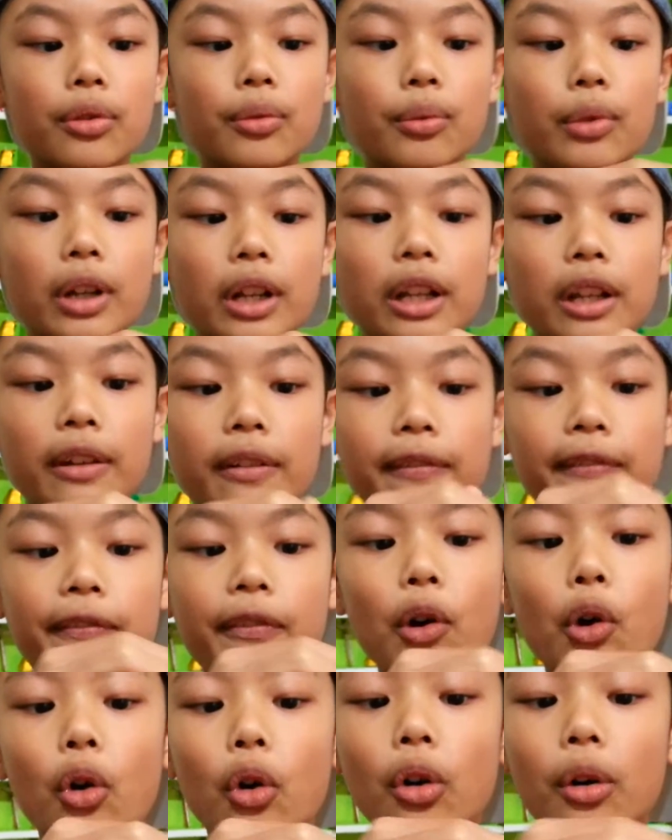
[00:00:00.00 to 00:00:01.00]
3,
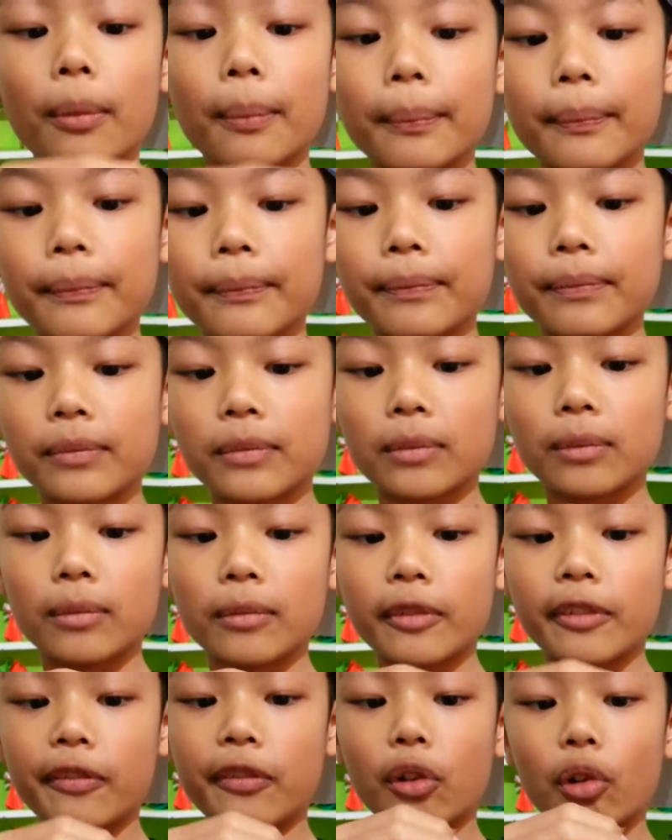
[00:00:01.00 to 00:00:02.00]
4.
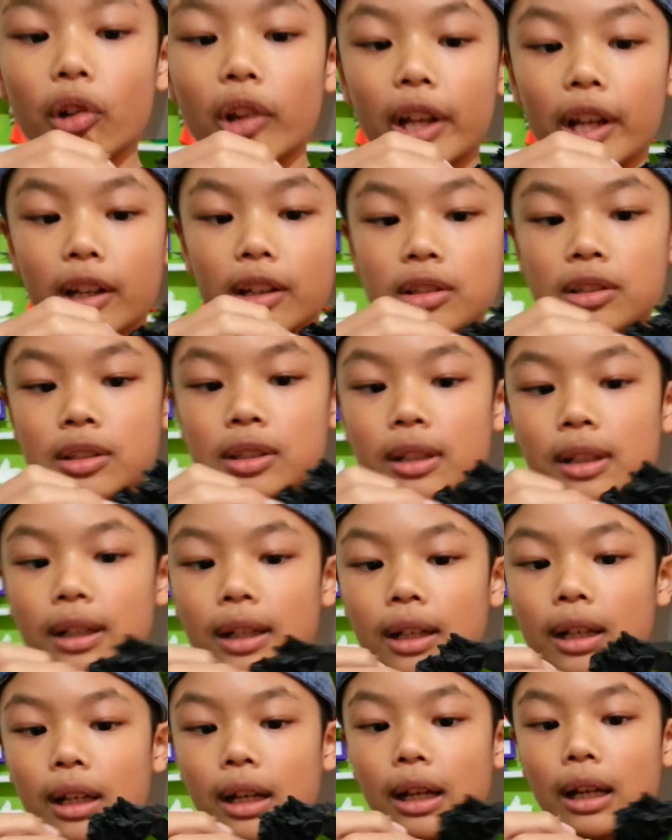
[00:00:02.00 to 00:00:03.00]
4 legs.
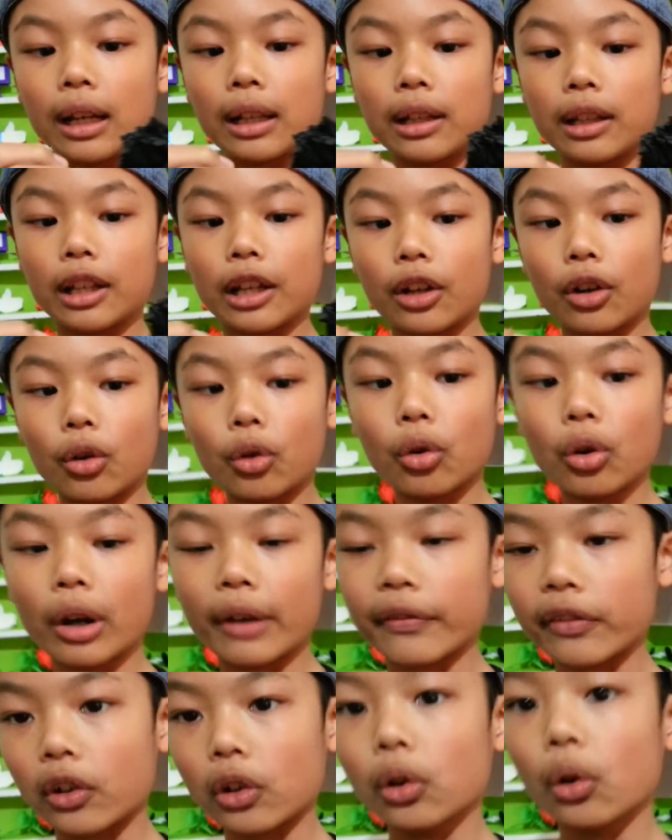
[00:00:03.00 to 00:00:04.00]
And they all
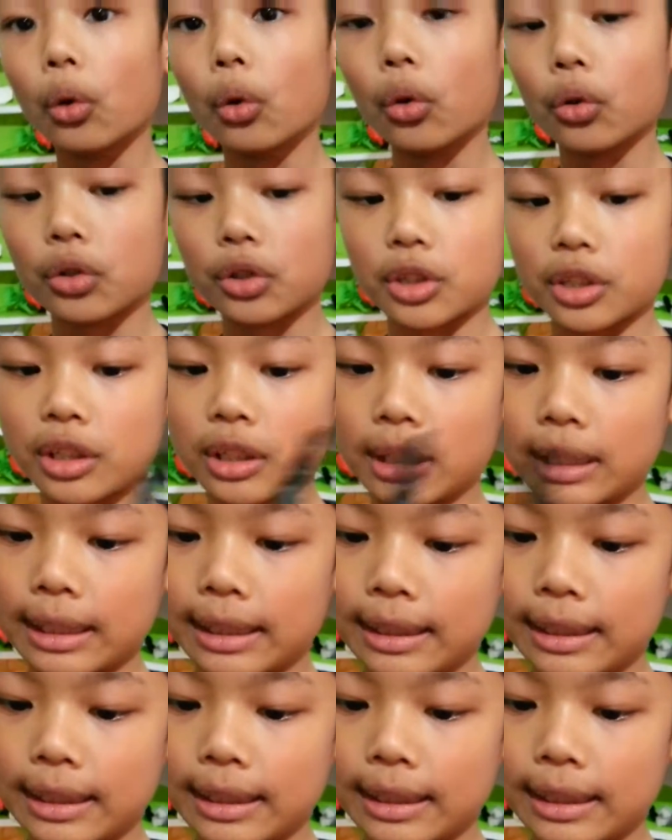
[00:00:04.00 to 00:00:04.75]
have claws.